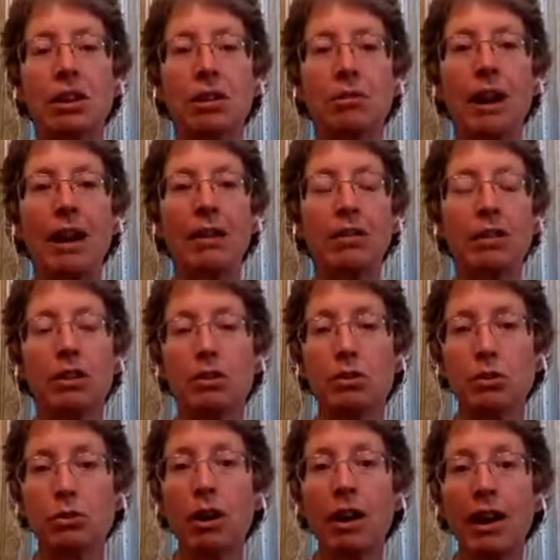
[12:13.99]
around the
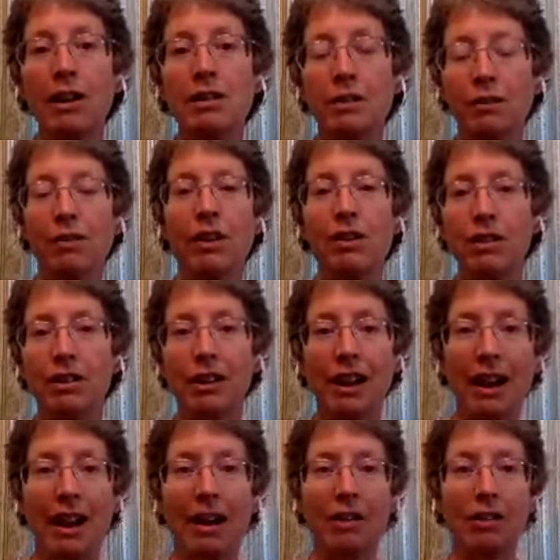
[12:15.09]
trying to figure it
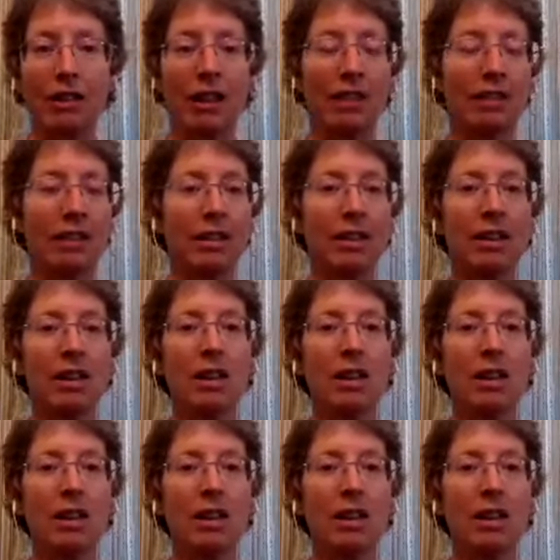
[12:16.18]
out and the